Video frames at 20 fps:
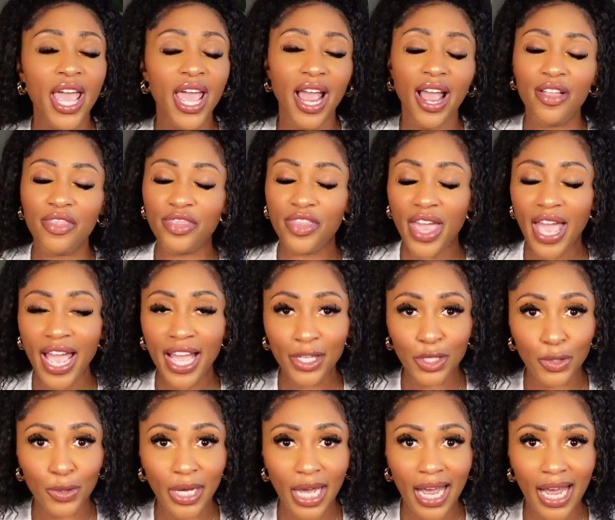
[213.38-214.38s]
And that,
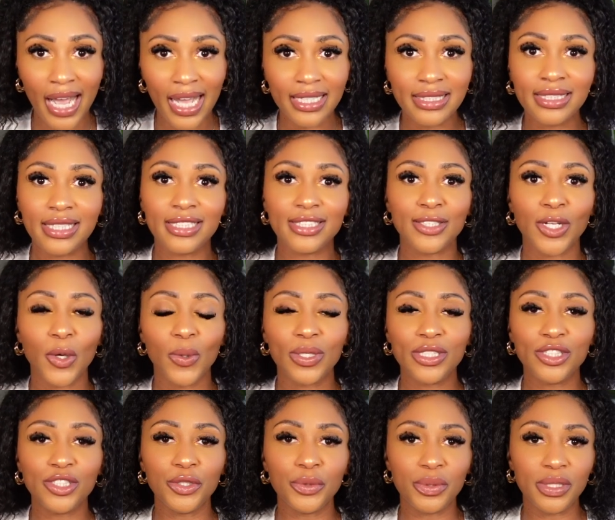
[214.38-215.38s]
you guys, is
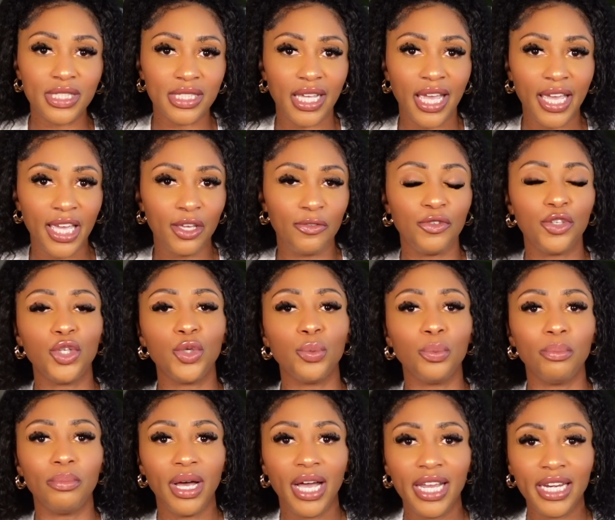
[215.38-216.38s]
going to save you
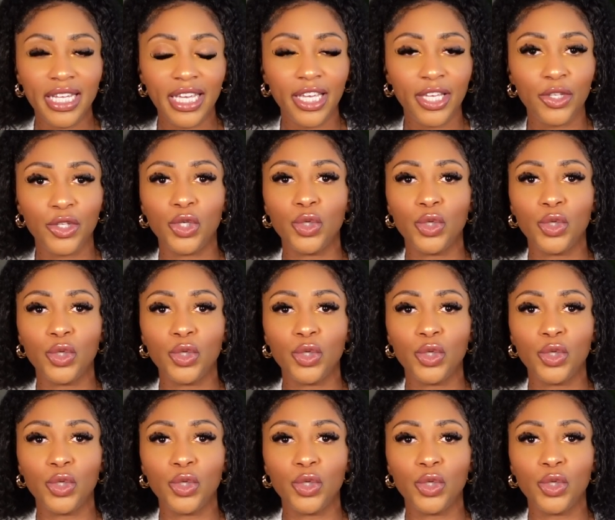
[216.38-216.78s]
money.